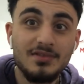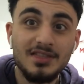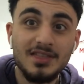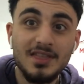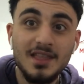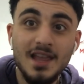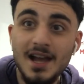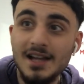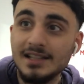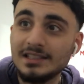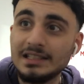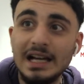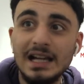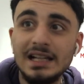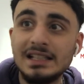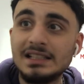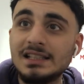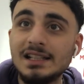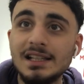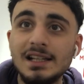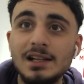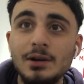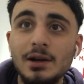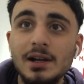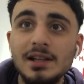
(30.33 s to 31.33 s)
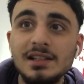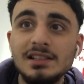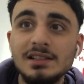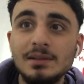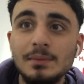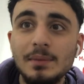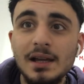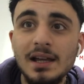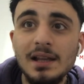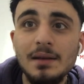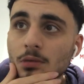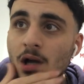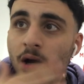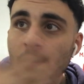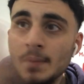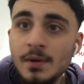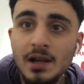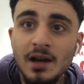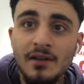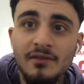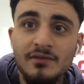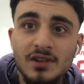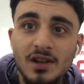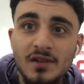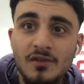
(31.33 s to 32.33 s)
that is actually crazy, man. I mean,
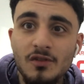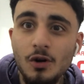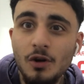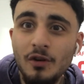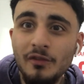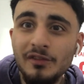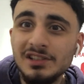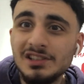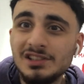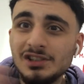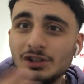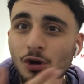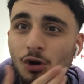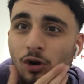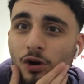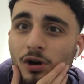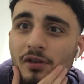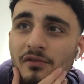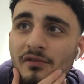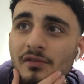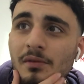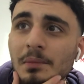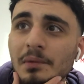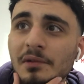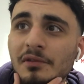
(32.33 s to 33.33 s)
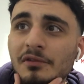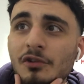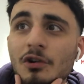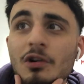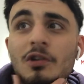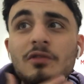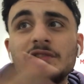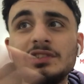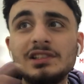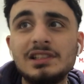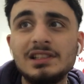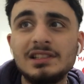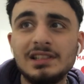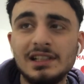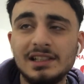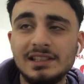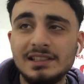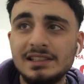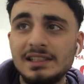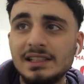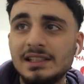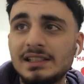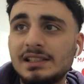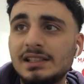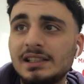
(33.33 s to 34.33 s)
I've never obviously heard of him before. Obviously, he's like
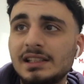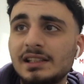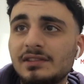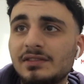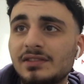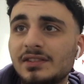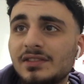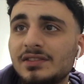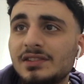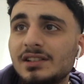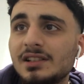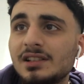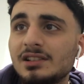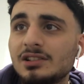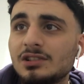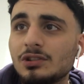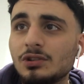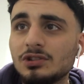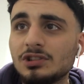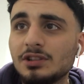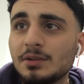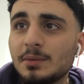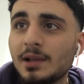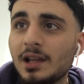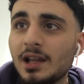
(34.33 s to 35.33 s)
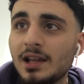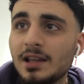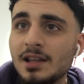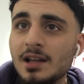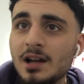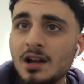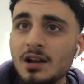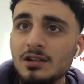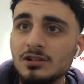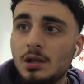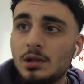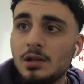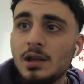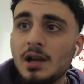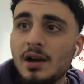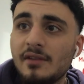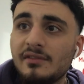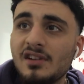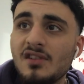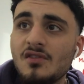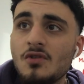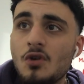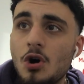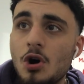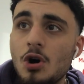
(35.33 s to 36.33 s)
16, 15 years old, something like that. Yeah, I've
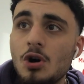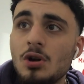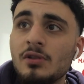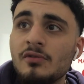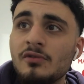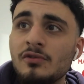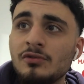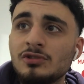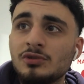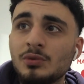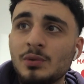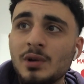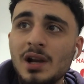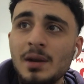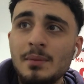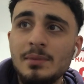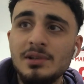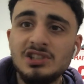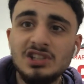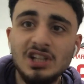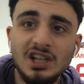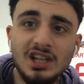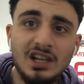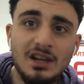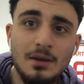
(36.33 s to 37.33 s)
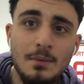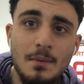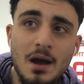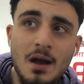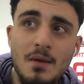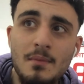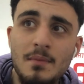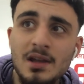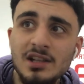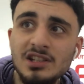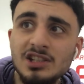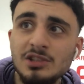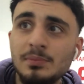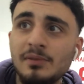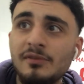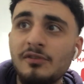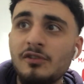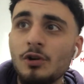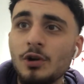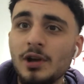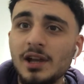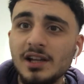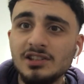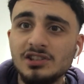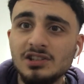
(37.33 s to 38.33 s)
never heard of him. So we're going to be checking him out, man. Just
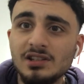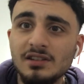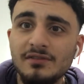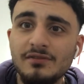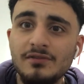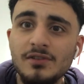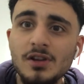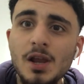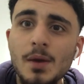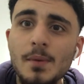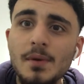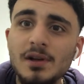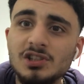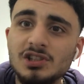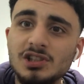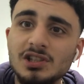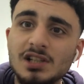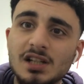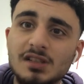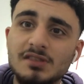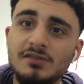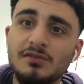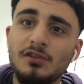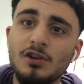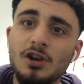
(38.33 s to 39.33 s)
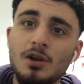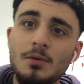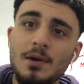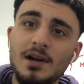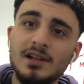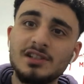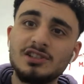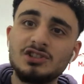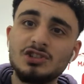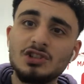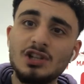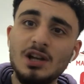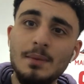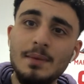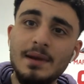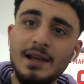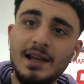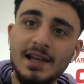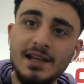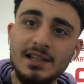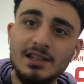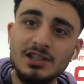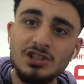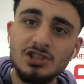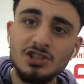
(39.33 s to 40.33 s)
before getting to the video, make sure you guys follow my Instagram
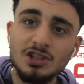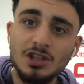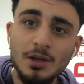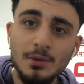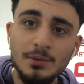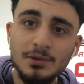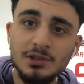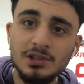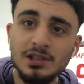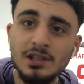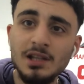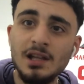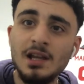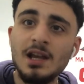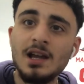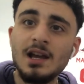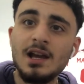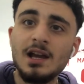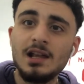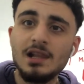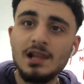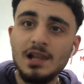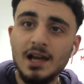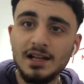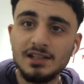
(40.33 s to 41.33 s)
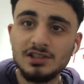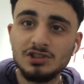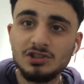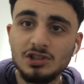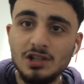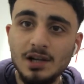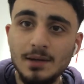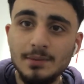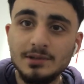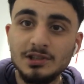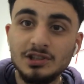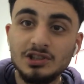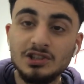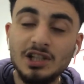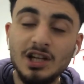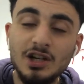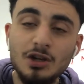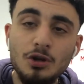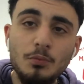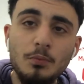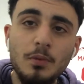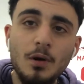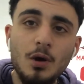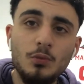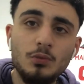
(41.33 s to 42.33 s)
link in the description. Like, subscribe to the
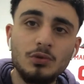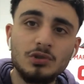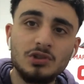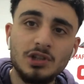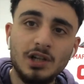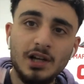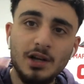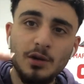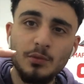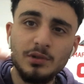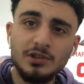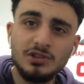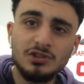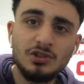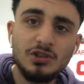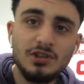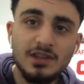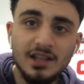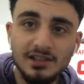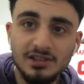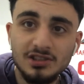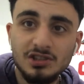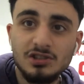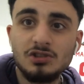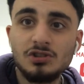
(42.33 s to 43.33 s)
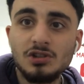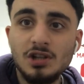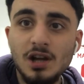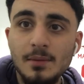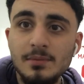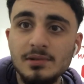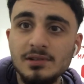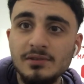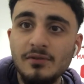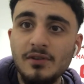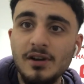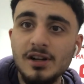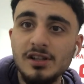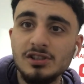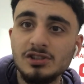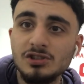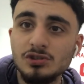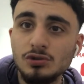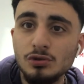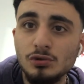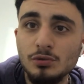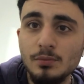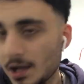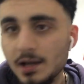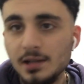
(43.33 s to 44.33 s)
channel, bro. We're trying to reach 2,000 subscribers very
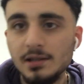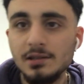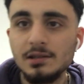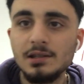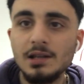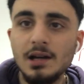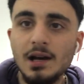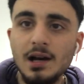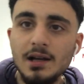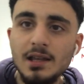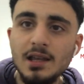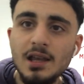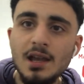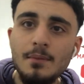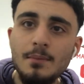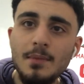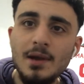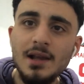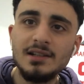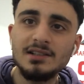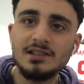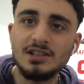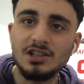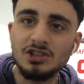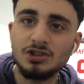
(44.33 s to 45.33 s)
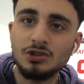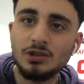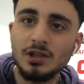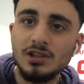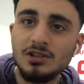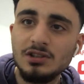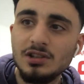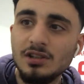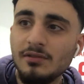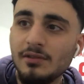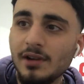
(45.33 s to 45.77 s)
soon. And yeah, man, let's get straight into the